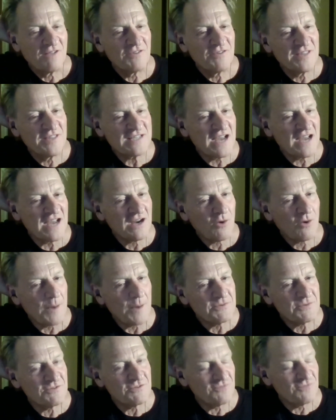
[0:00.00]
for this kind of
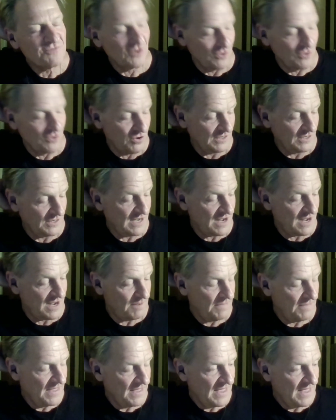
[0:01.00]
corruption for a long time.